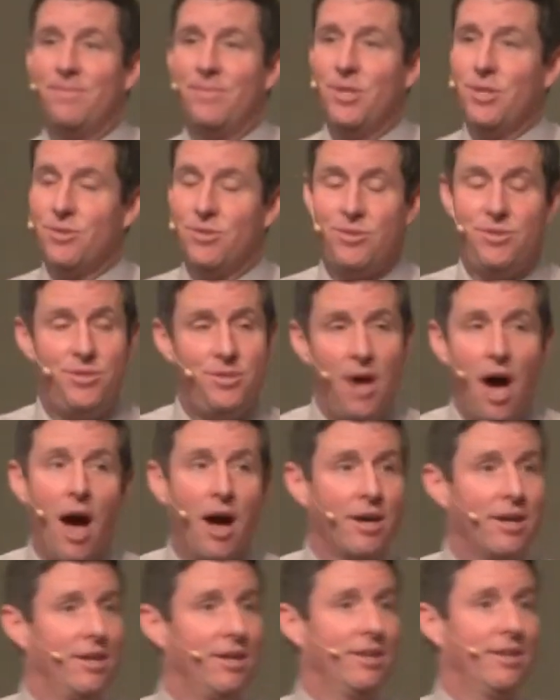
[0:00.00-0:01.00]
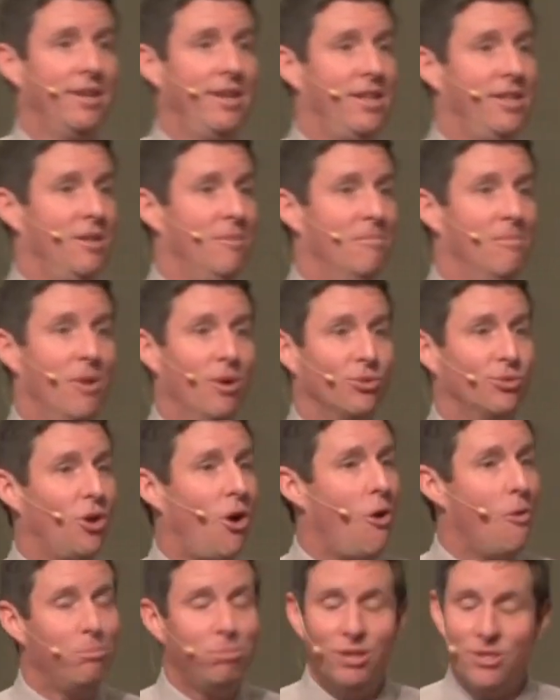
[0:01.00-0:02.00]
you're stuck in the most
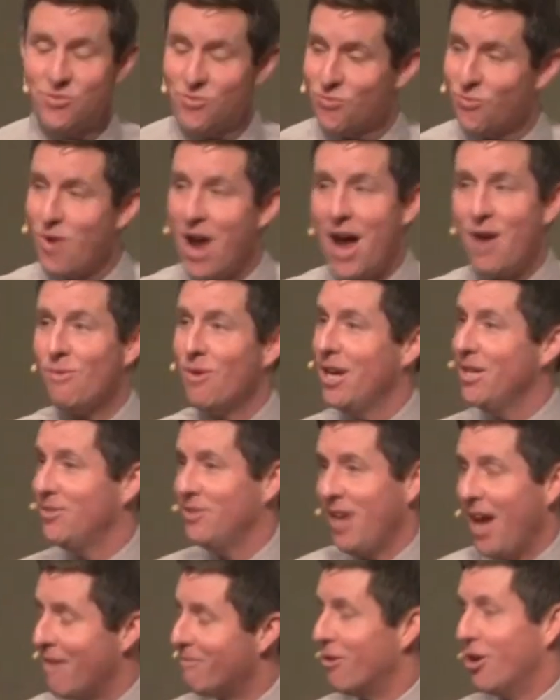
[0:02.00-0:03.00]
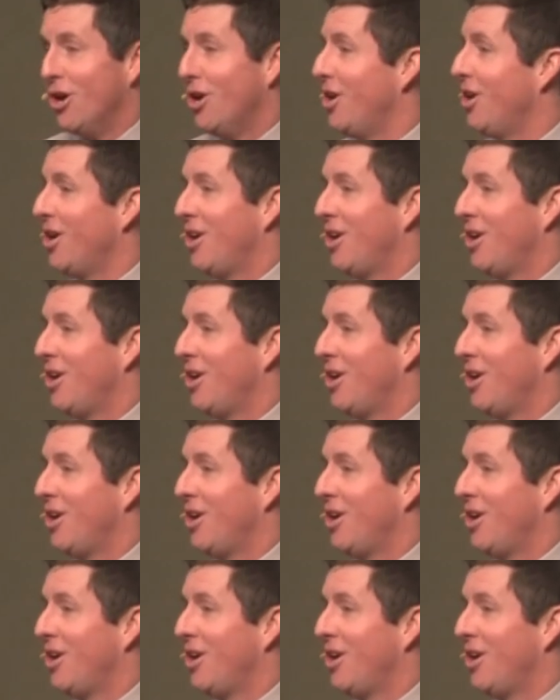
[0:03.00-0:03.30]
hopeless rat race ever.